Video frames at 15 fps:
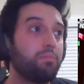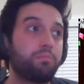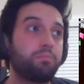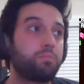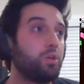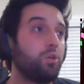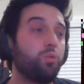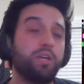
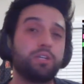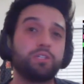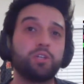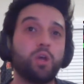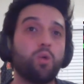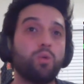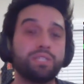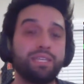2 weeks
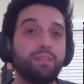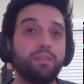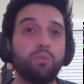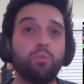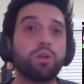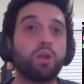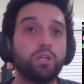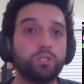ago was in the
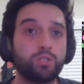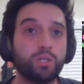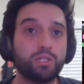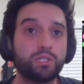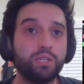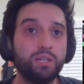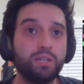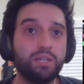
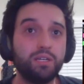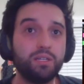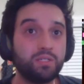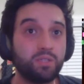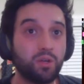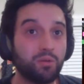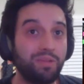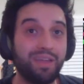100s.
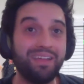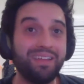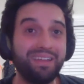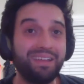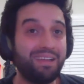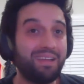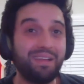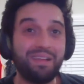So
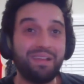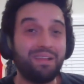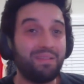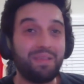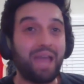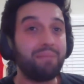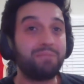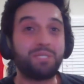
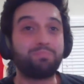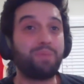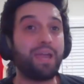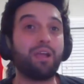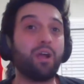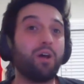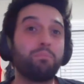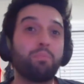just
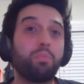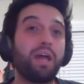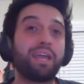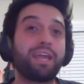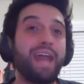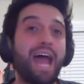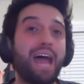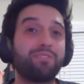playing
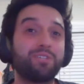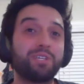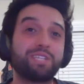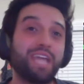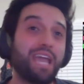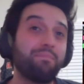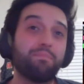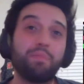an averages
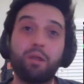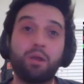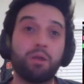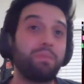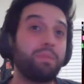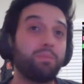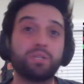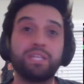game,
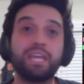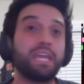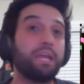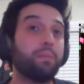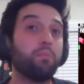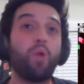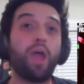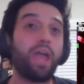people are taking
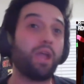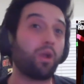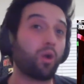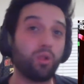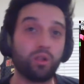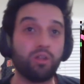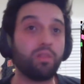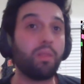him way
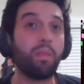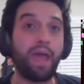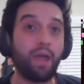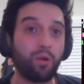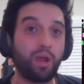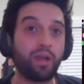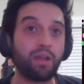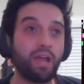earlier than that
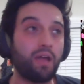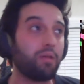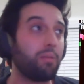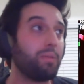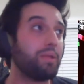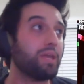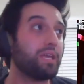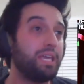right now. I
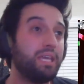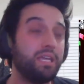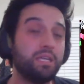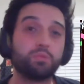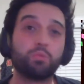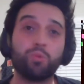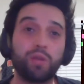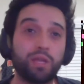mean, like
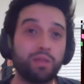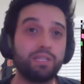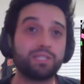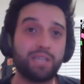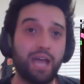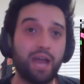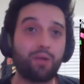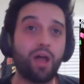he's really
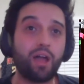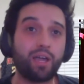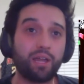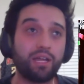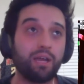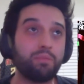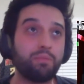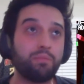
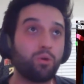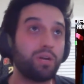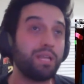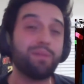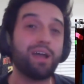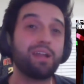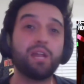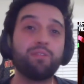skyrocketing up the board. He
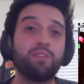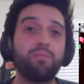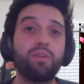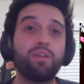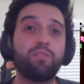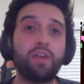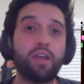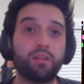might not even be
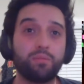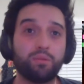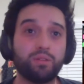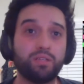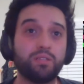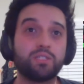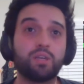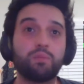available
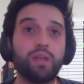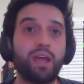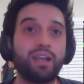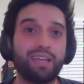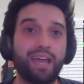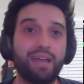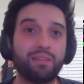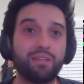in some
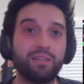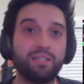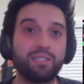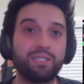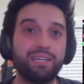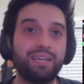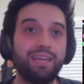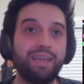9-cat
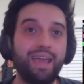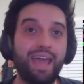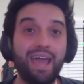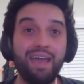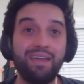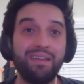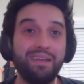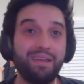leagues
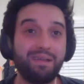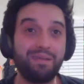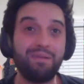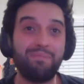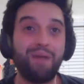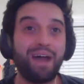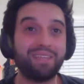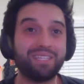
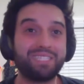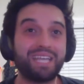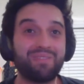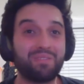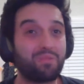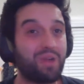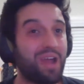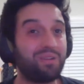by the
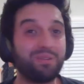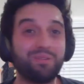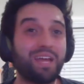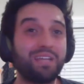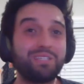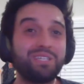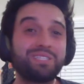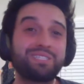7th round, and
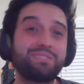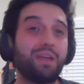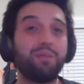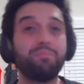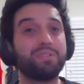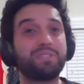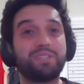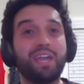that's just a
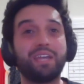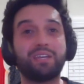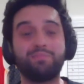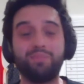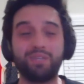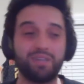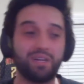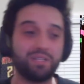mistake
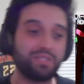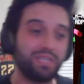because